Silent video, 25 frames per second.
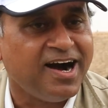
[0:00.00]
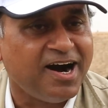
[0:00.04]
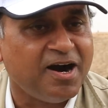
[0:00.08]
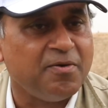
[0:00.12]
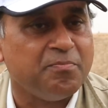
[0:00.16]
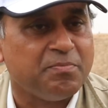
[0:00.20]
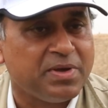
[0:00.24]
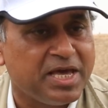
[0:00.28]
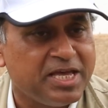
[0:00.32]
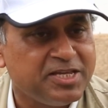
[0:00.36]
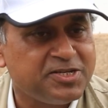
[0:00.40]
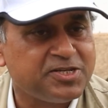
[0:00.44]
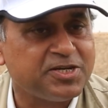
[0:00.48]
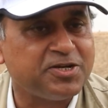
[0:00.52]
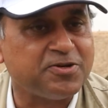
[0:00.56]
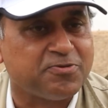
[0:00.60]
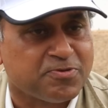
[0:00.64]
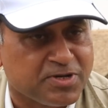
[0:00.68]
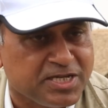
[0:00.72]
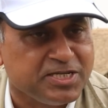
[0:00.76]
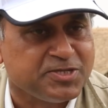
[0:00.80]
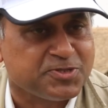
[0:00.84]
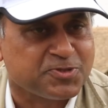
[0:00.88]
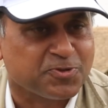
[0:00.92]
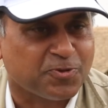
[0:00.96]
a major
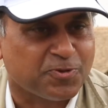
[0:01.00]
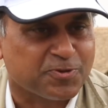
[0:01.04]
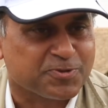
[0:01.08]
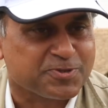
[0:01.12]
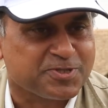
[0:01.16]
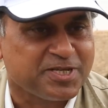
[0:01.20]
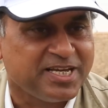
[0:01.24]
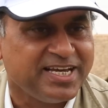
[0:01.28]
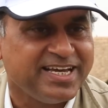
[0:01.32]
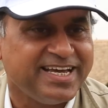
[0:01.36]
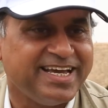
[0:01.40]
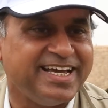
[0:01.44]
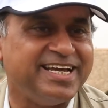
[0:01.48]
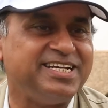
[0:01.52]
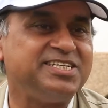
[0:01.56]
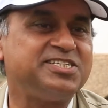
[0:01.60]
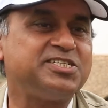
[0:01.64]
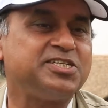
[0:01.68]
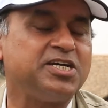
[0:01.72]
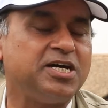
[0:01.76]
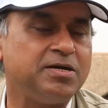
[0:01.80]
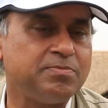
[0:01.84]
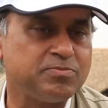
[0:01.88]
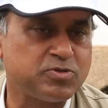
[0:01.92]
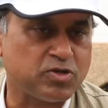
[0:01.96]
resource in
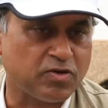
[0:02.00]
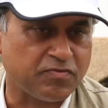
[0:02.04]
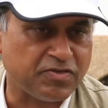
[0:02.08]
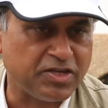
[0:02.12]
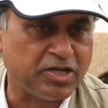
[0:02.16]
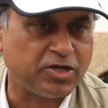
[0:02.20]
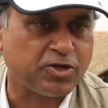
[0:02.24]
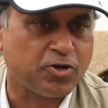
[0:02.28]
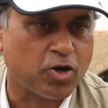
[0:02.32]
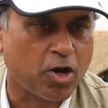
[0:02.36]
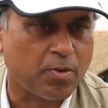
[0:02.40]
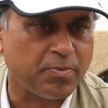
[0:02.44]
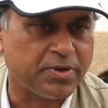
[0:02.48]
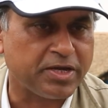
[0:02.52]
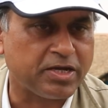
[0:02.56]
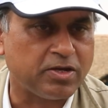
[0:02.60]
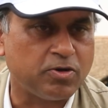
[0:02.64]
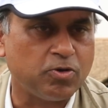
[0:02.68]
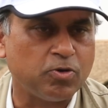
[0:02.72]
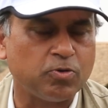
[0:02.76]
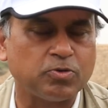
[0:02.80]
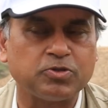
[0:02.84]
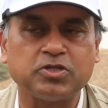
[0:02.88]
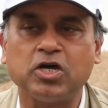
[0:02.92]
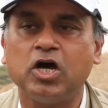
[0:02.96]
terms of economic
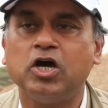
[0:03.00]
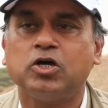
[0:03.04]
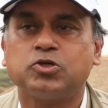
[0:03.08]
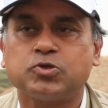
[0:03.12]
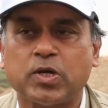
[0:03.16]
growth.